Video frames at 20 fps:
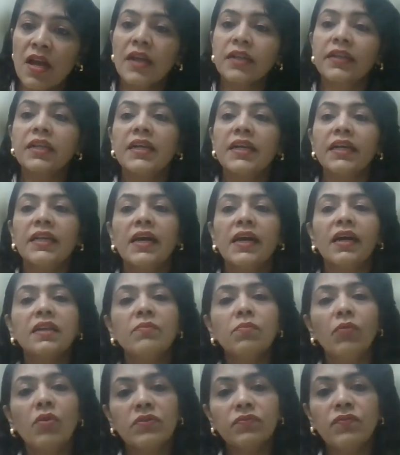the canal
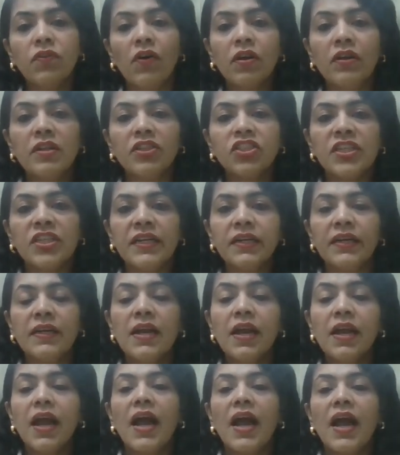morphology,
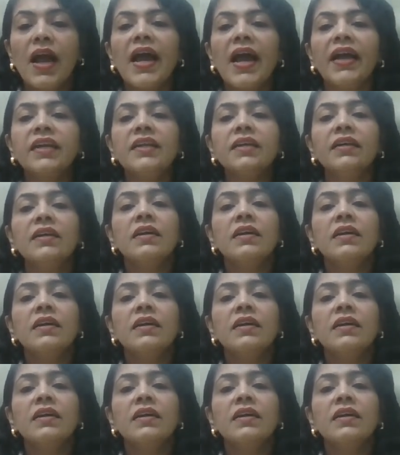and